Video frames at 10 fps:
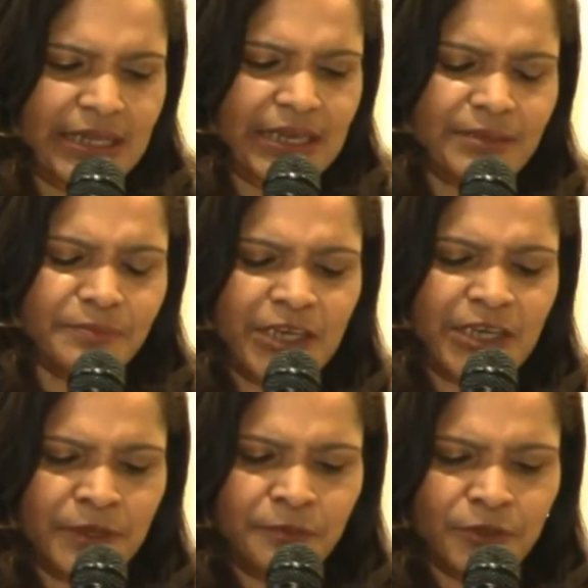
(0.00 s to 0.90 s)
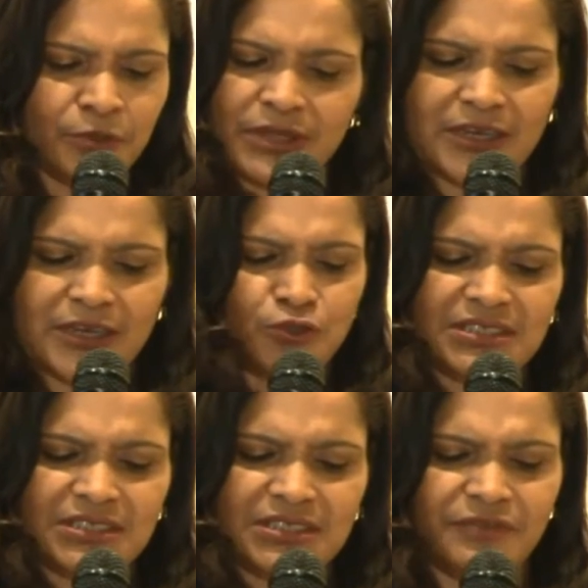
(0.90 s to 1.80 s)
some key people without whom
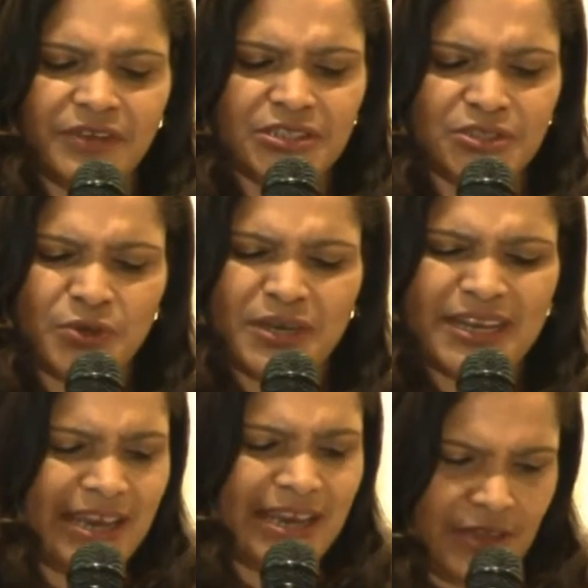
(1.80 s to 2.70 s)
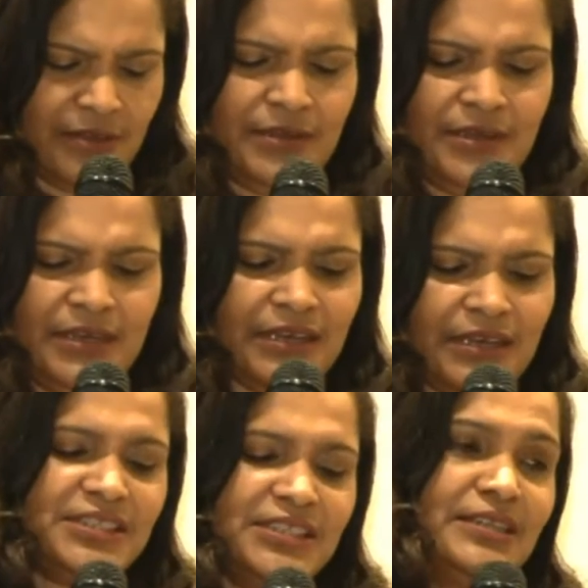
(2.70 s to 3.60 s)
this event could never have
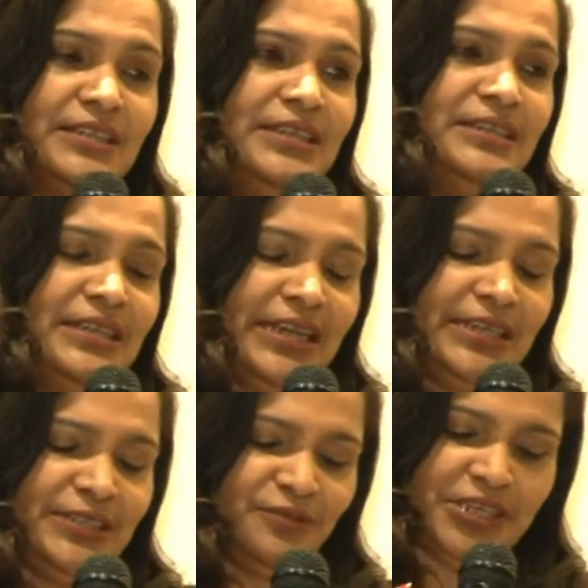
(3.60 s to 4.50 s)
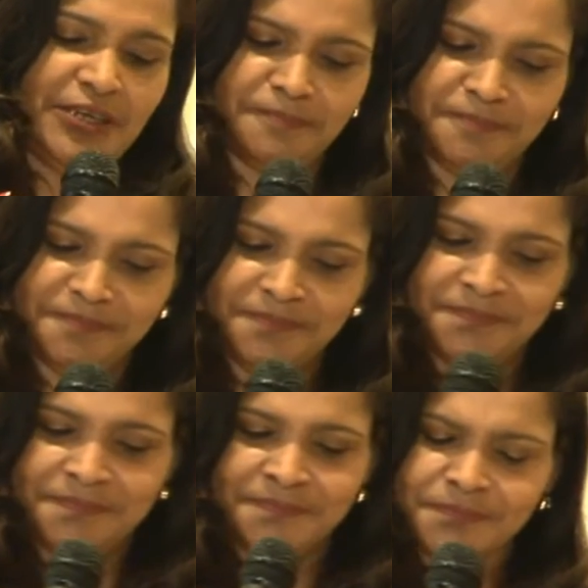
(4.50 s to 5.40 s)
seen the light of day.
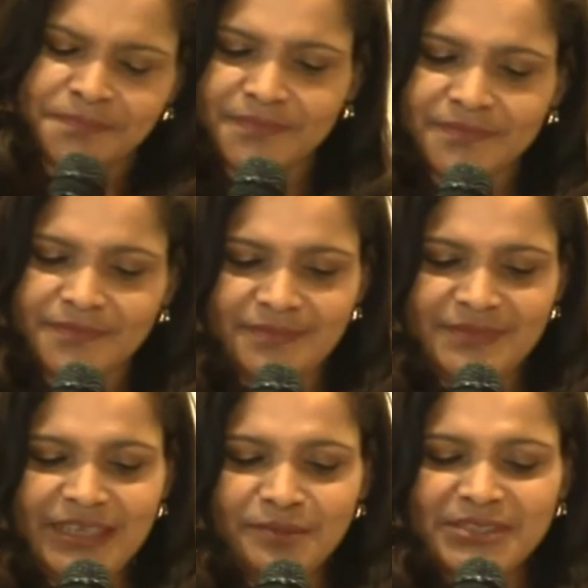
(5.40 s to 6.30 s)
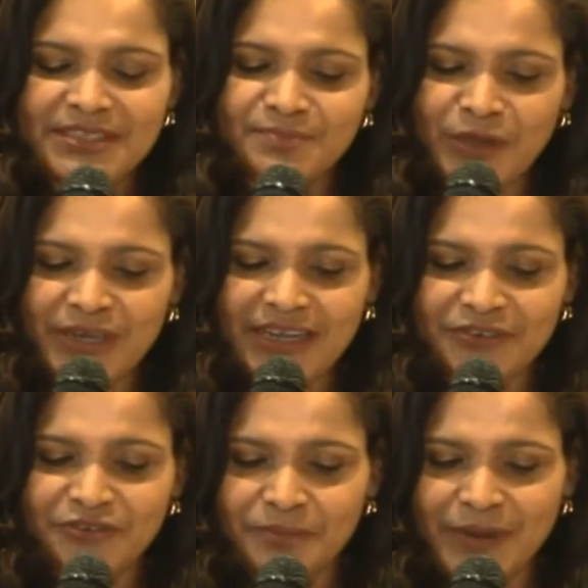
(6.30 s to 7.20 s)
Mrs. Mawena
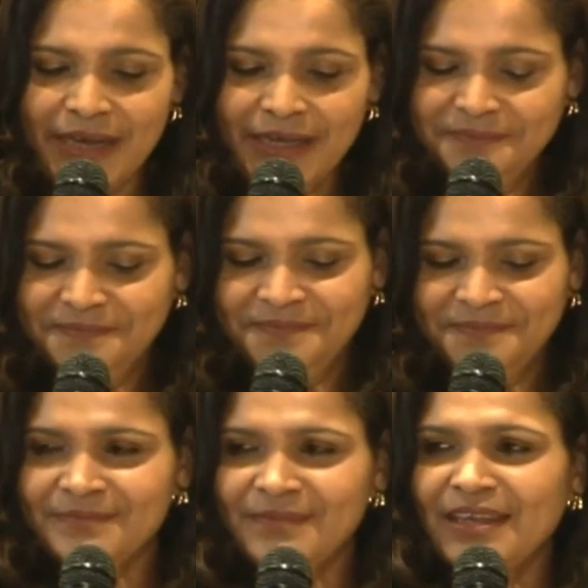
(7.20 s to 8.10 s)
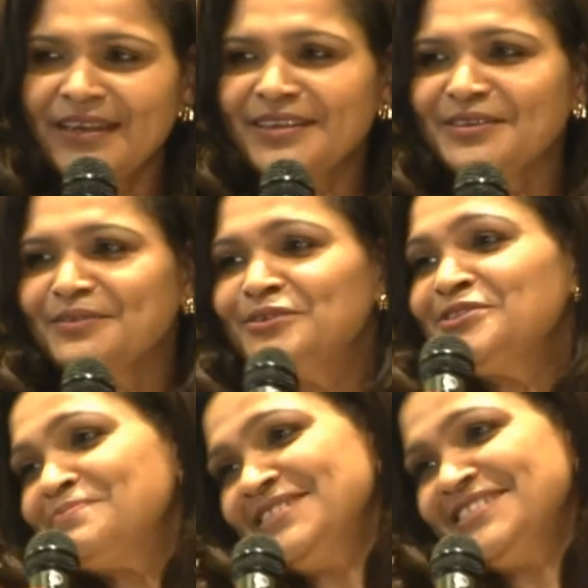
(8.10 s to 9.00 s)
Treba, could you
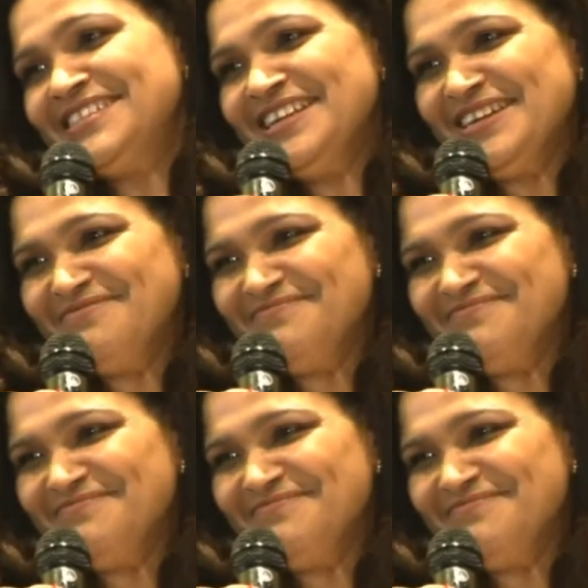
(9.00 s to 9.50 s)
please stand up?